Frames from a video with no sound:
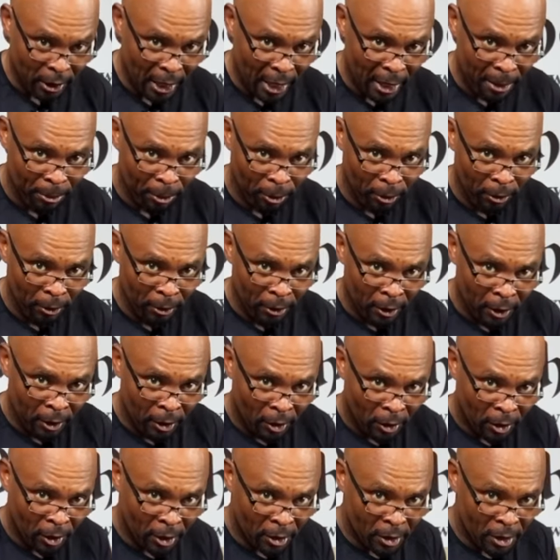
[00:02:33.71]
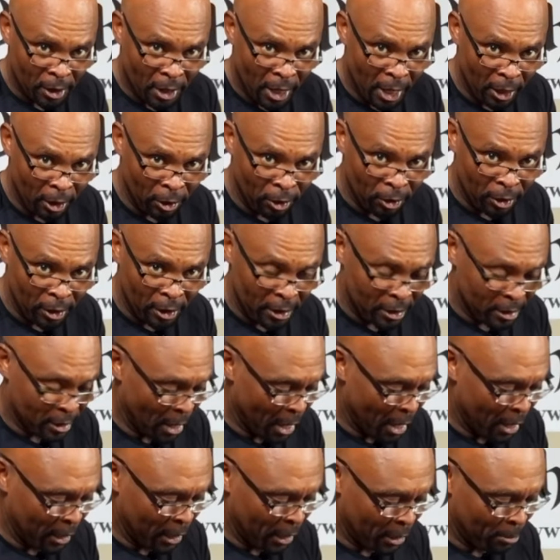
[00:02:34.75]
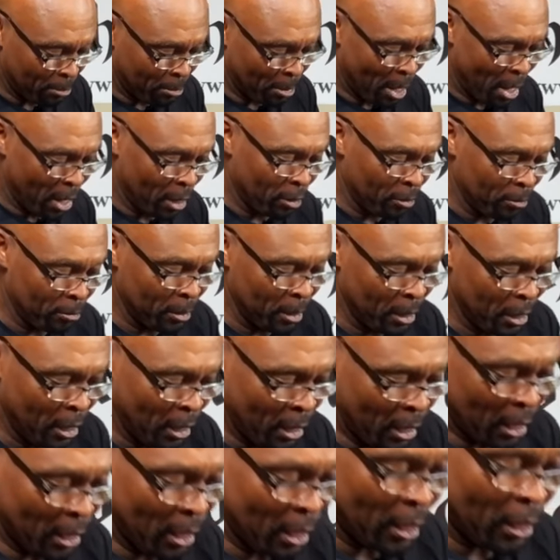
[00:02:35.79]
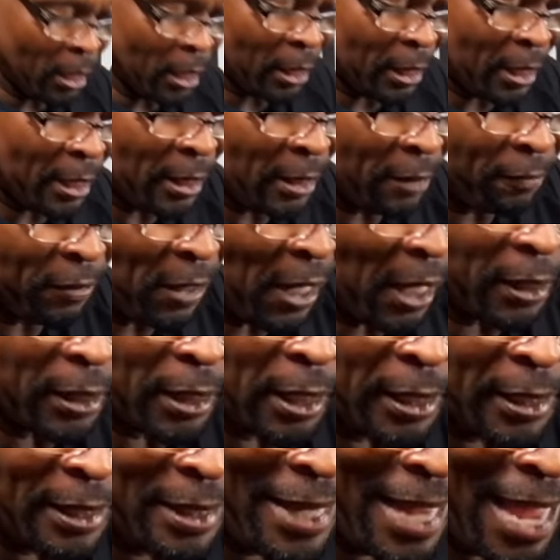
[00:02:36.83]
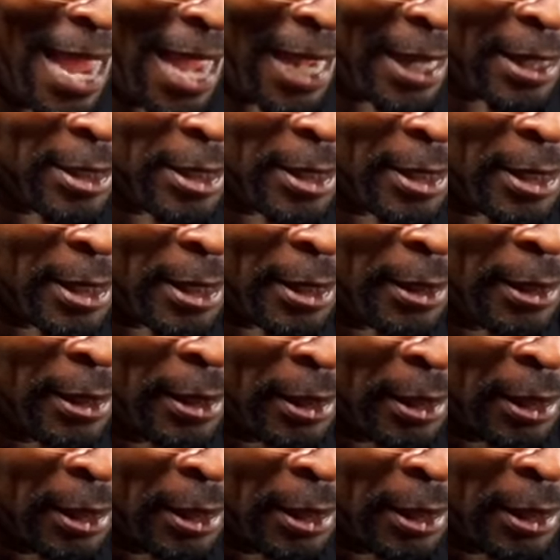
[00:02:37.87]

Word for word: label. You can see that little design at the bottom, and then they've got the text